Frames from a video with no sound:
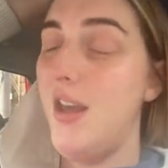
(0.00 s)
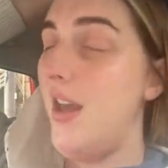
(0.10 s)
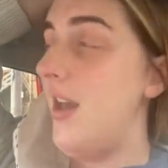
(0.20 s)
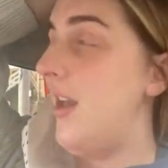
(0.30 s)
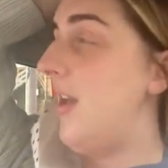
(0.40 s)

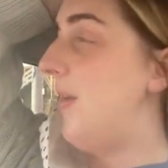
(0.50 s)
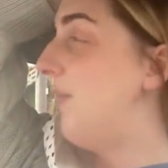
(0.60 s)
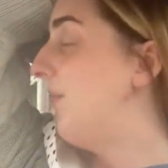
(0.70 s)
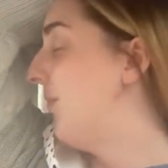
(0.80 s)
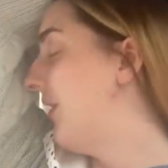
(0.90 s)

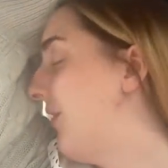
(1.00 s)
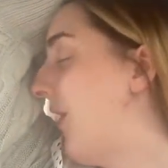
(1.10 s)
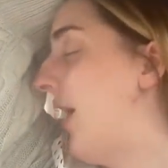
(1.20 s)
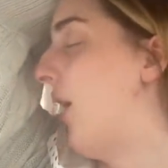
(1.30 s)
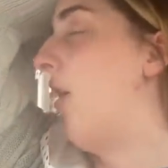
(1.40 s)
It's
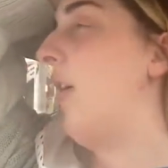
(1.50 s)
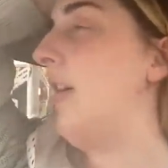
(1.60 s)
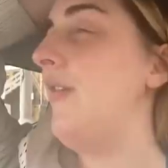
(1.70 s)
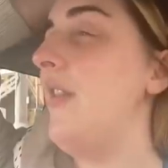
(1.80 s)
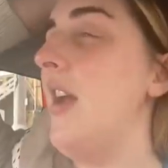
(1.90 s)
very hot.
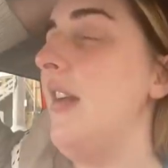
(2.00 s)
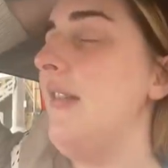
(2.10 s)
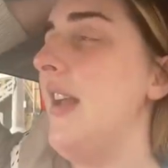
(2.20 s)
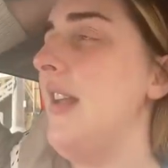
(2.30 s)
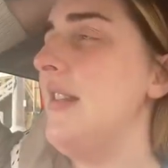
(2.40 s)
It's a nice
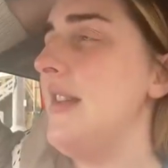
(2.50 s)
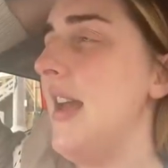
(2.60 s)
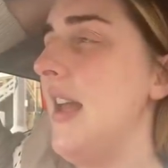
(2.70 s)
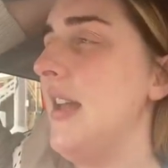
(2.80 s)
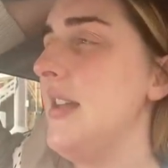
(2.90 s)
day
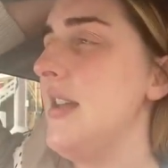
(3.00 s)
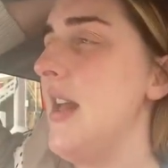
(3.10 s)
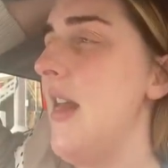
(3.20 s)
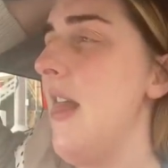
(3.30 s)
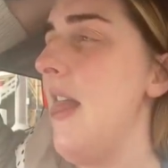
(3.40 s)
today.
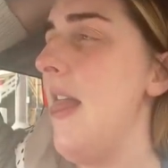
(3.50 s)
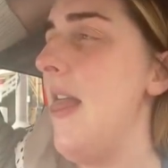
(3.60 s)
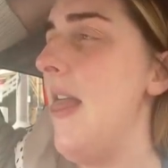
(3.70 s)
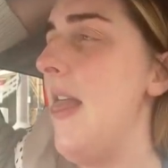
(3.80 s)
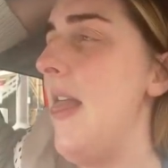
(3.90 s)

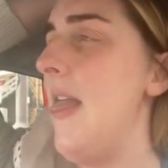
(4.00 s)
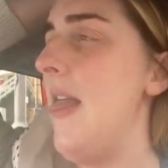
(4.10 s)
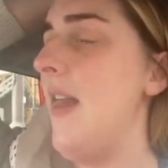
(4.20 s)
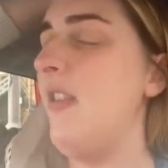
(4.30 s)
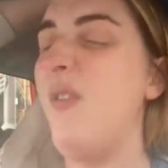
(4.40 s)

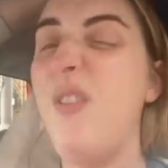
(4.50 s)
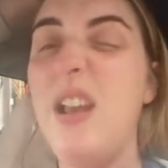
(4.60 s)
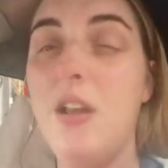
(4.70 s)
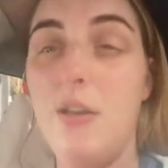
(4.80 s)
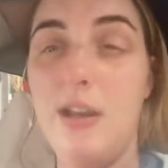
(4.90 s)
So feeling a